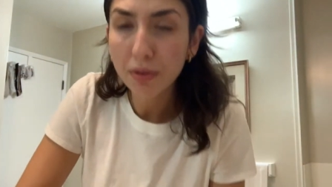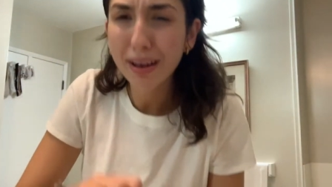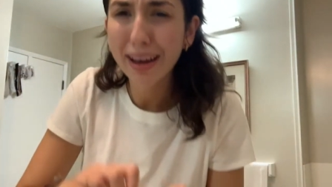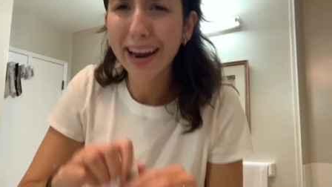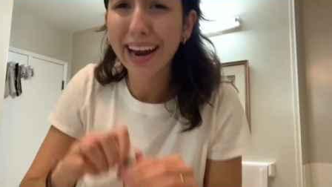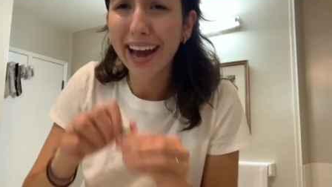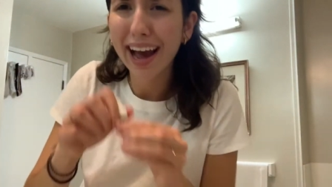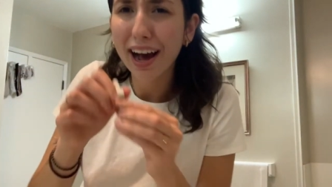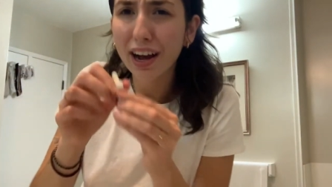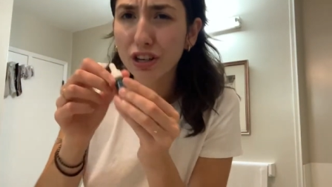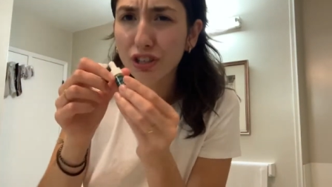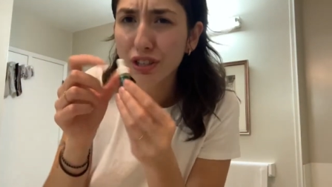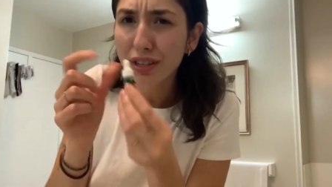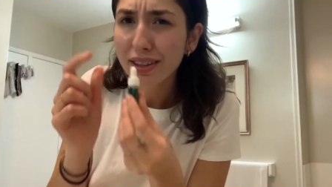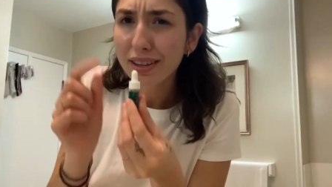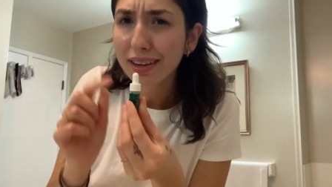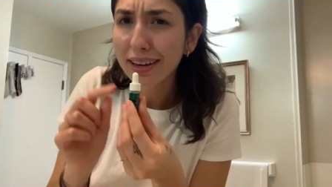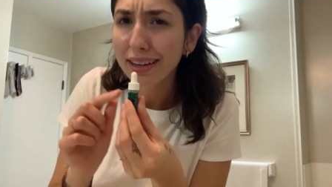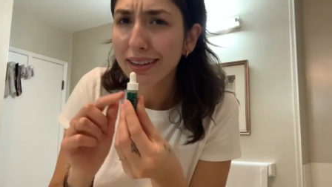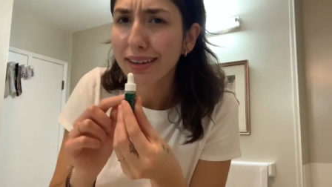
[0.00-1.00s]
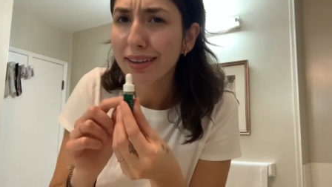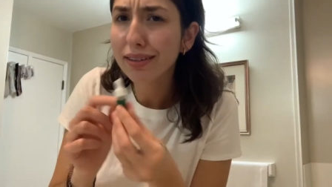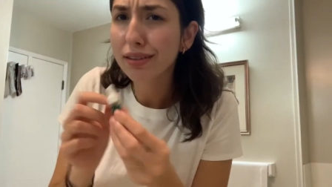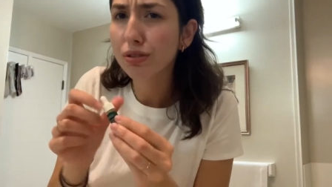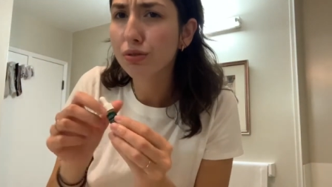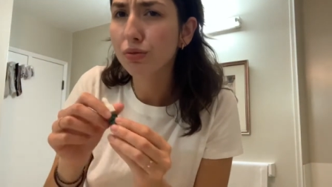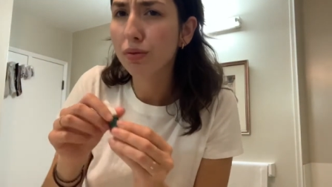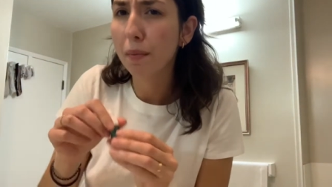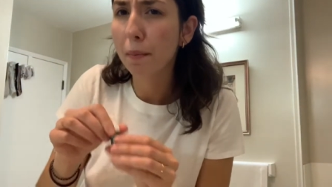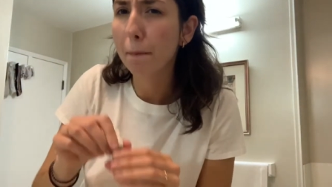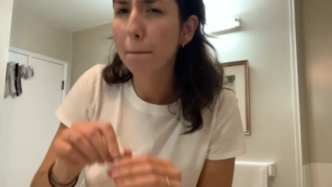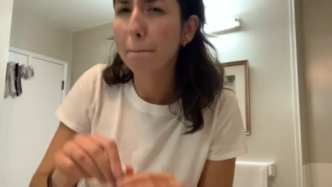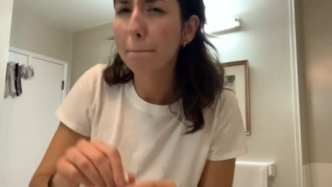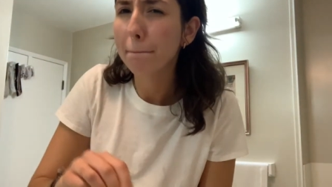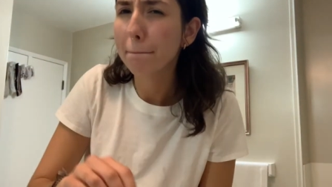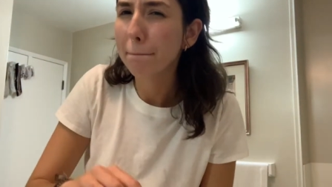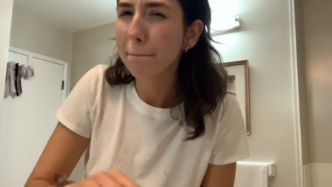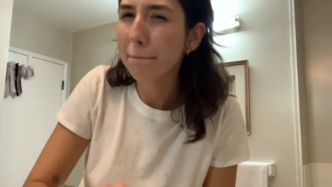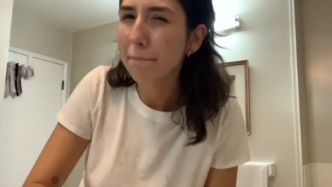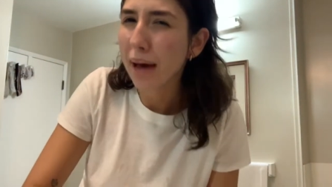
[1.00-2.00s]
and I actually think I like this one
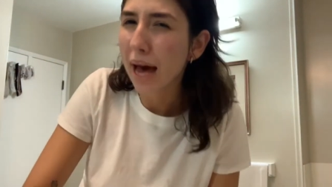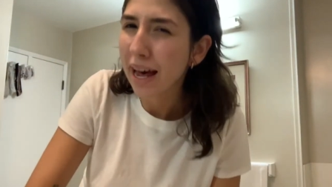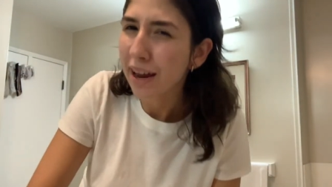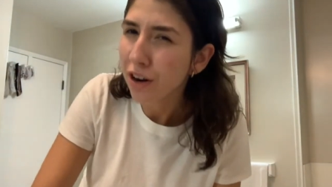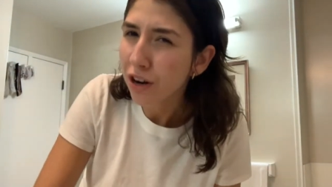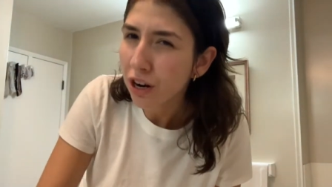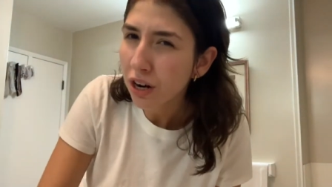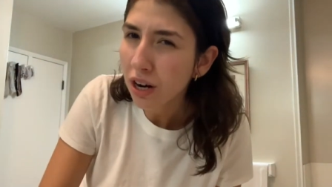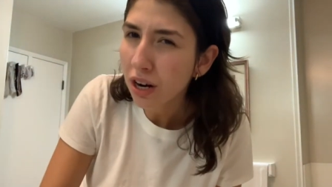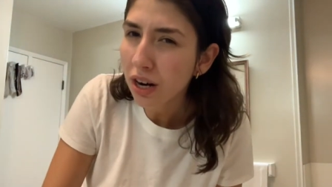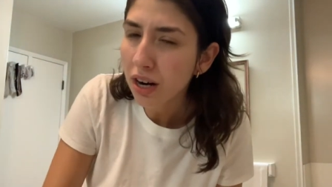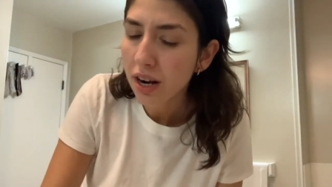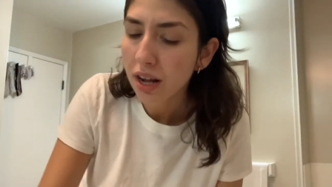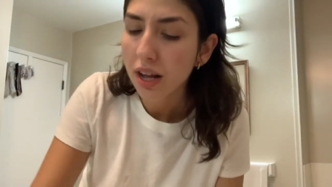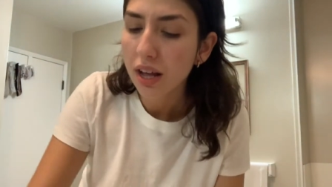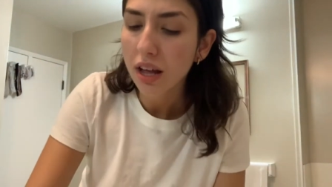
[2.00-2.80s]
better,